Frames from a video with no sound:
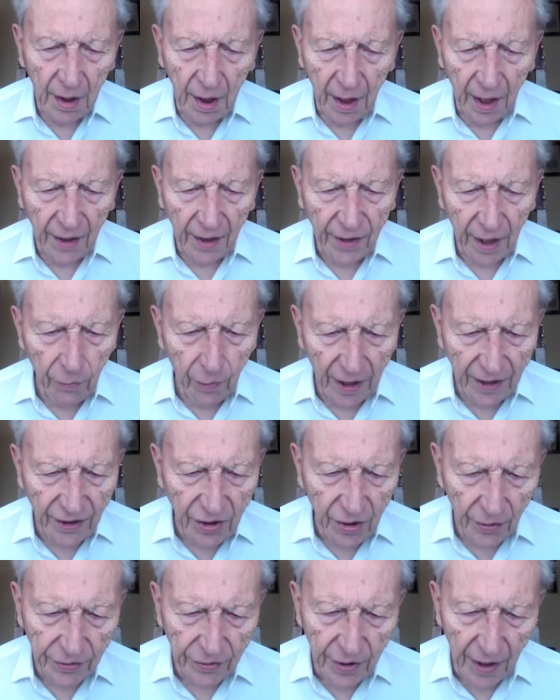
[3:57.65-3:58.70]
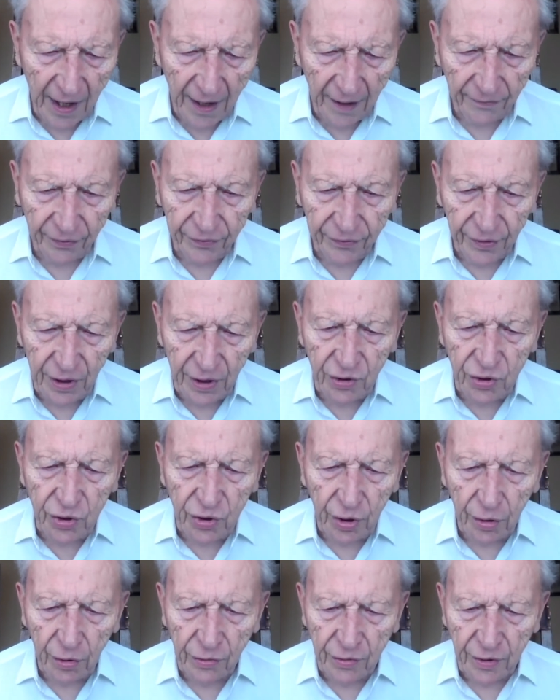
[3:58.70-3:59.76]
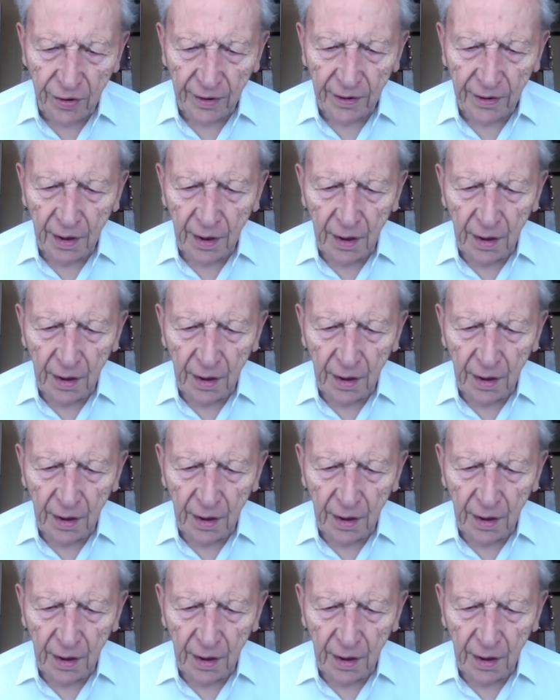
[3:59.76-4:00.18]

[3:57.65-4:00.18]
and they went on to have three children.